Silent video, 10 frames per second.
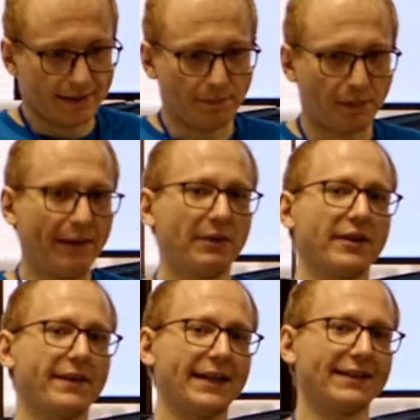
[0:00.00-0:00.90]
The
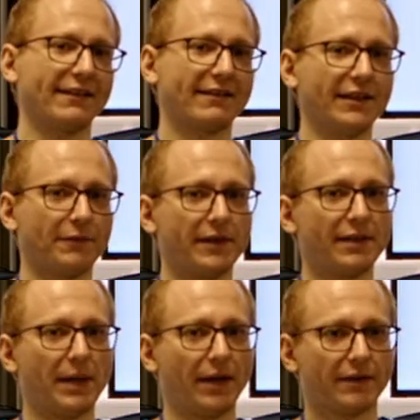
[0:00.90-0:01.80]
primary thing that's different
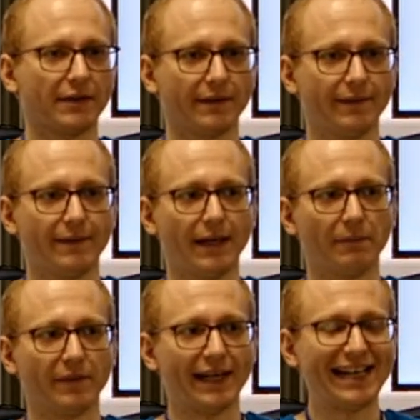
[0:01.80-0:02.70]
about
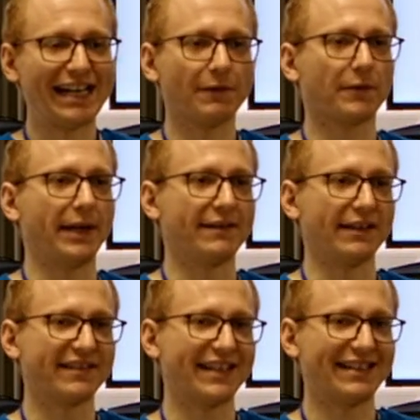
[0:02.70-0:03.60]
them than native threads
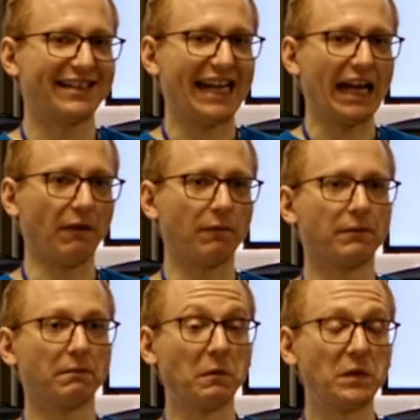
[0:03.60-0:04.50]
is that they have
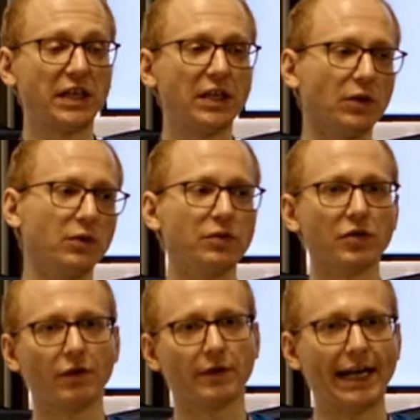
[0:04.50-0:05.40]
huge
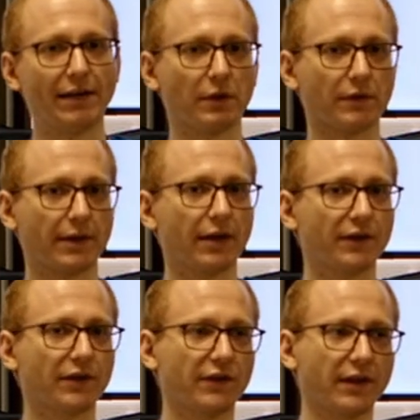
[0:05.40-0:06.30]
overhead with
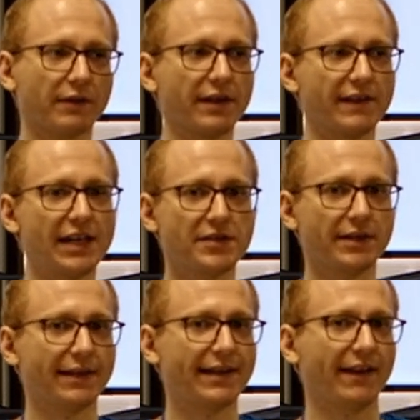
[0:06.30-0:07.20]
regards to
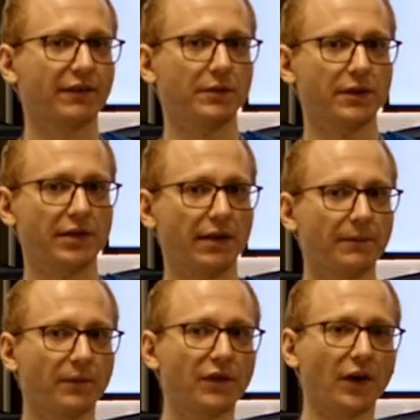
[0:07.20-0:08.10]
synchronization and task switching.
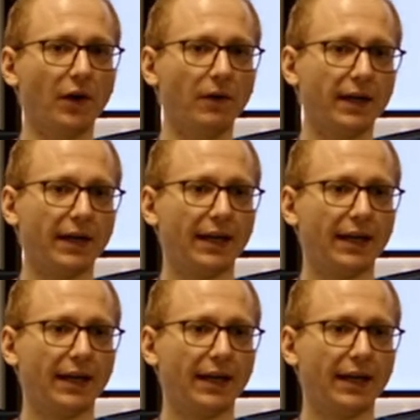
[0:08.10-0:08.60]
So